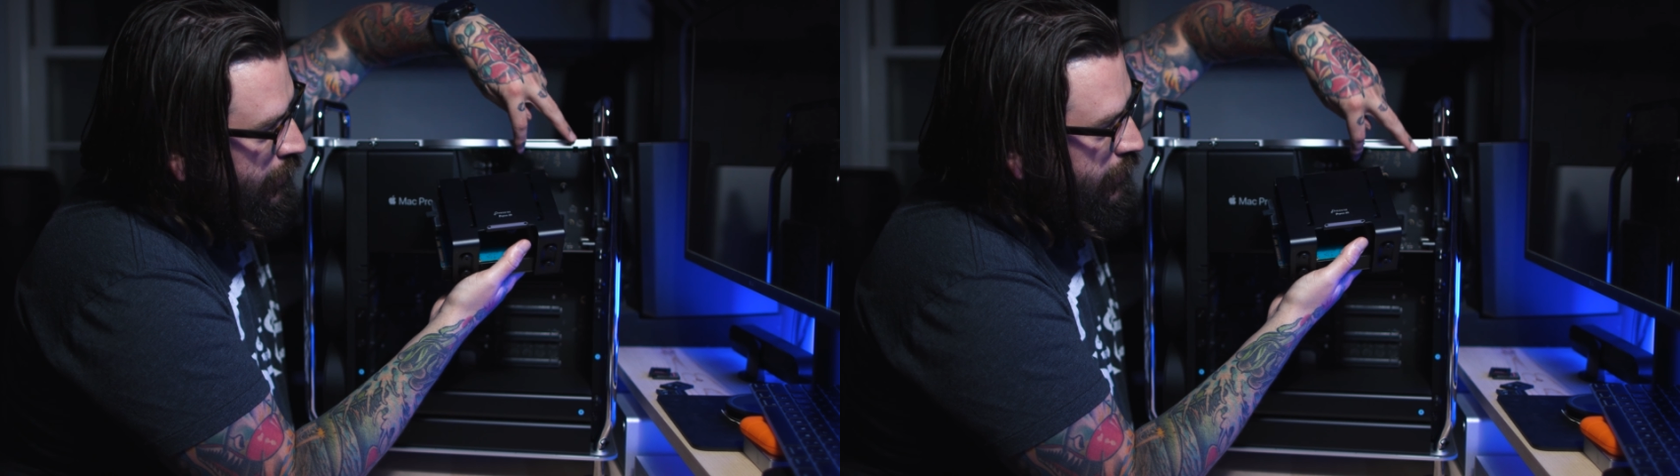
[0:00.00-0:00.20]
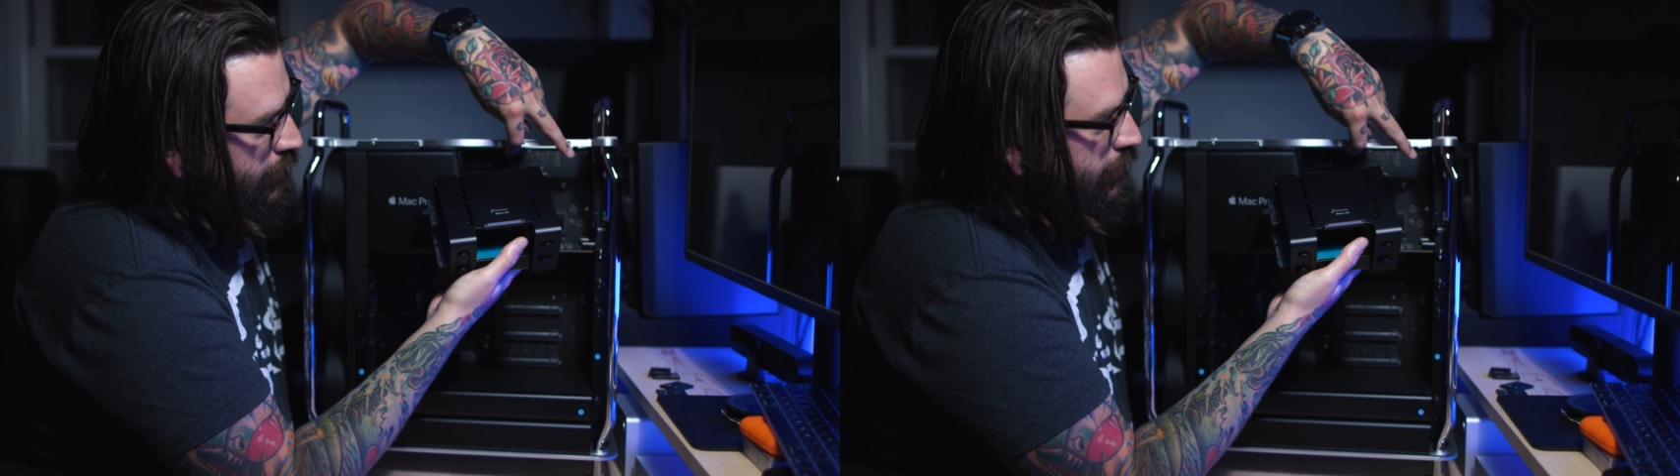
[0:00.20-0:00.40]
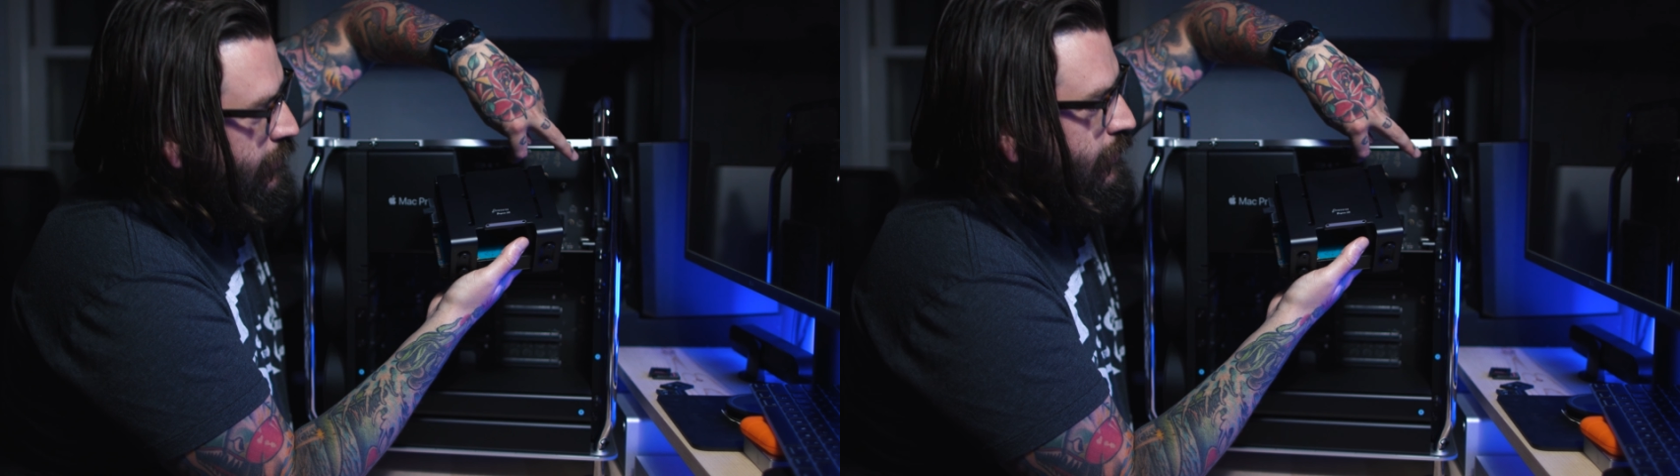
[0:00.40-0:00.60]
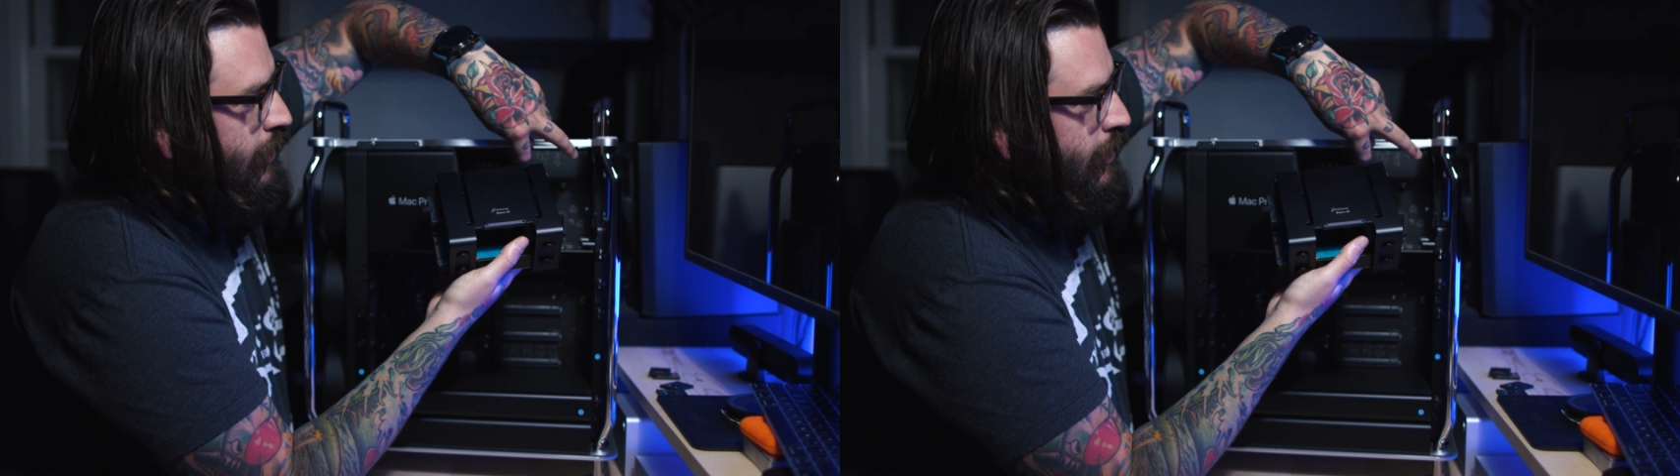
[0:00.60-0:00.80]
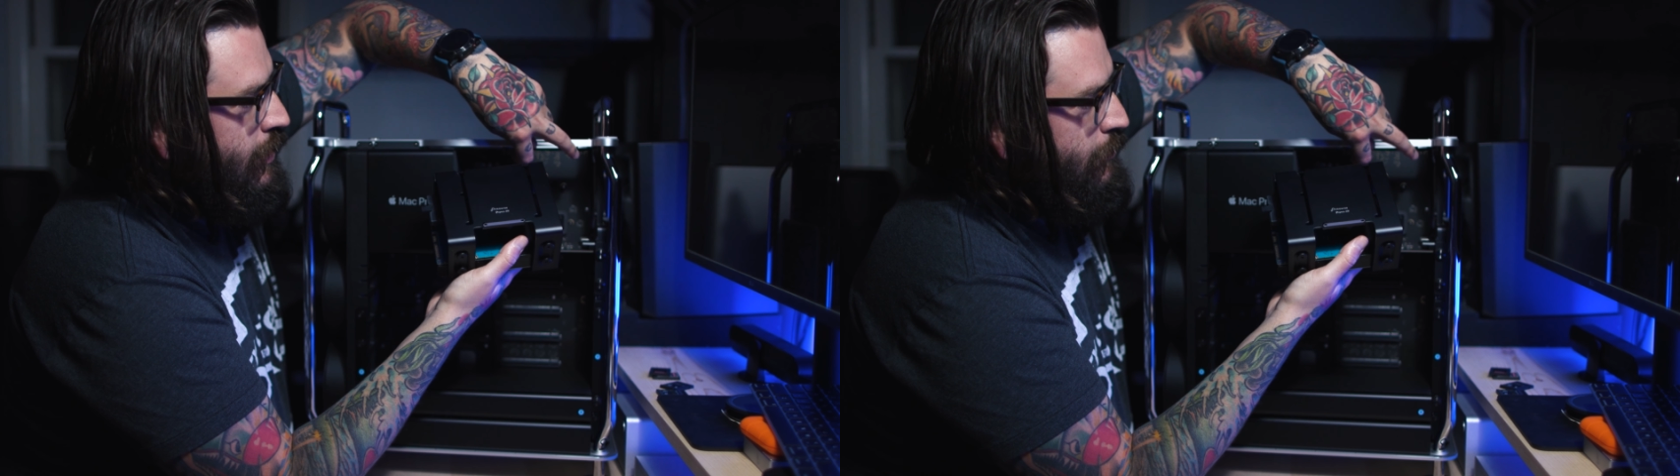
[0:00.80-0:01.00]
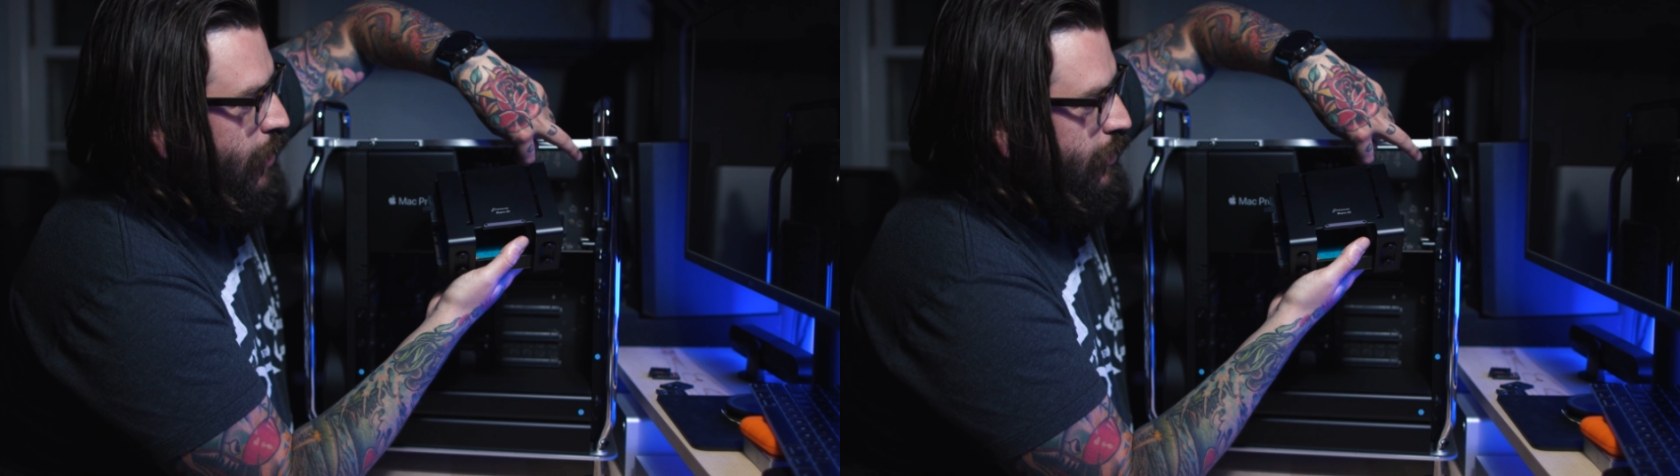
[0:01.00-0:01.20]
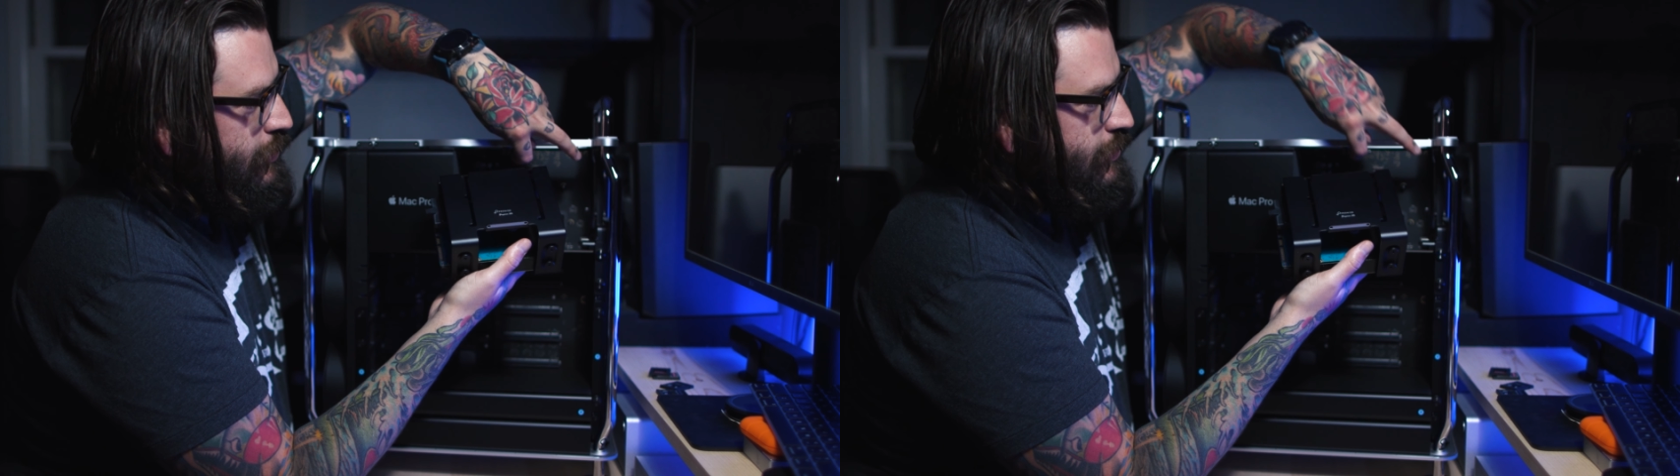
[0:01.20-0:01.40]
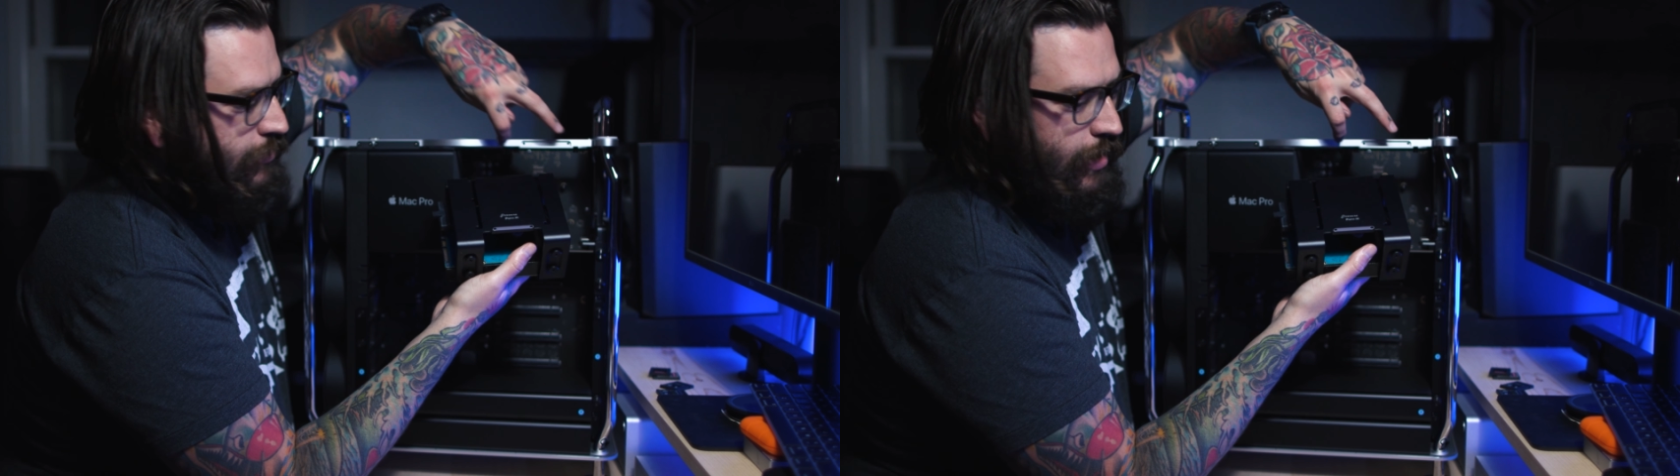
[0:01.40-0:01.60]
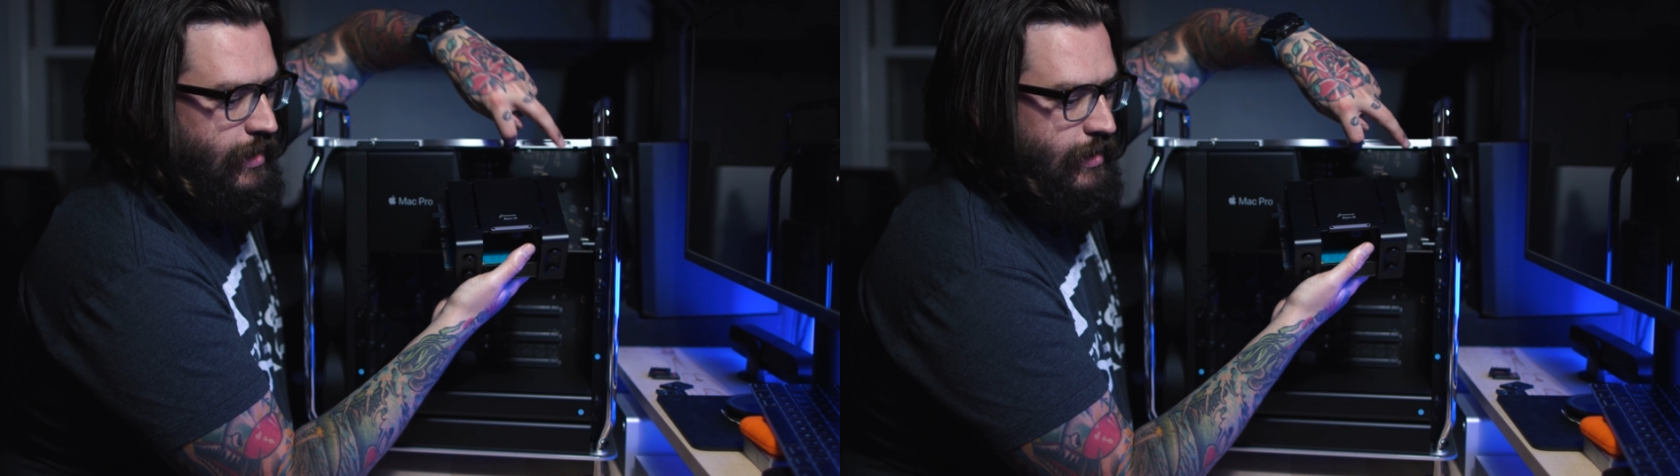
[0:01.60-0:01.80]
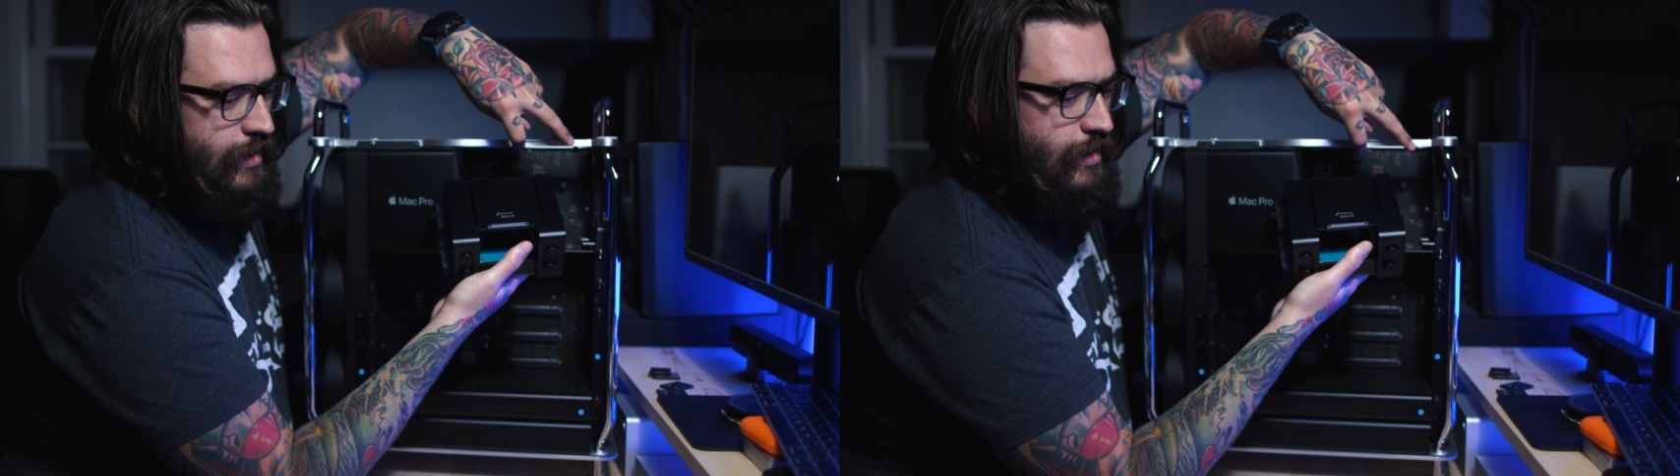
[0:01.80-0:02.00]
these posts
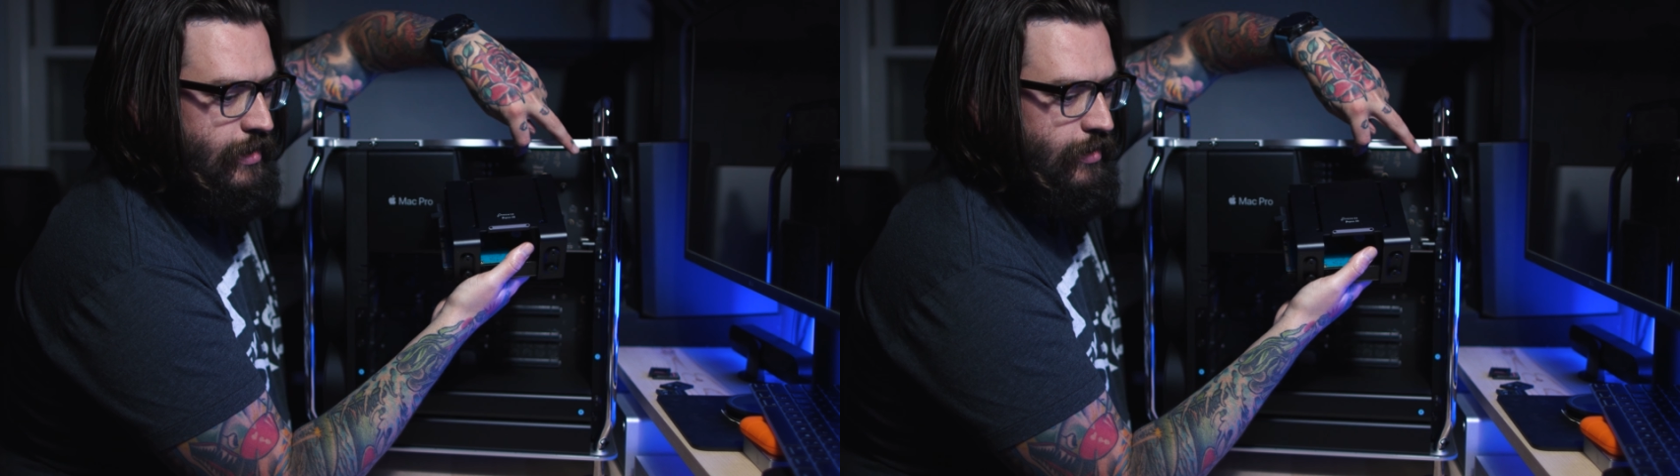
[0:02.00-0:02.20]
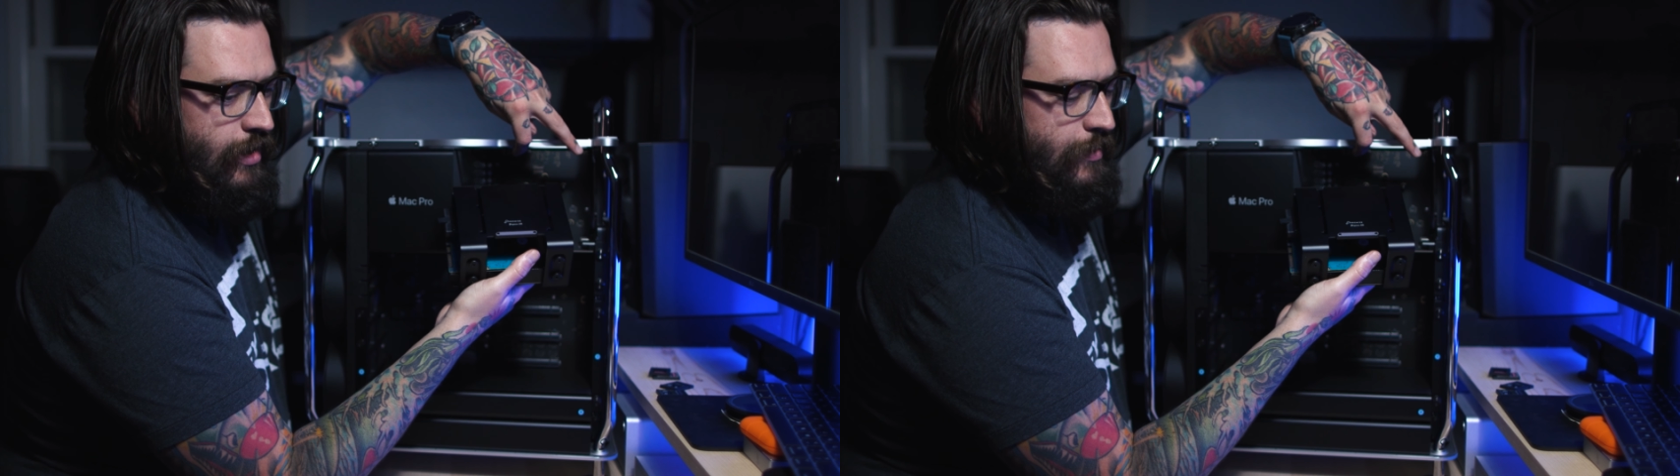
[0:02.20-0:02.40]
right here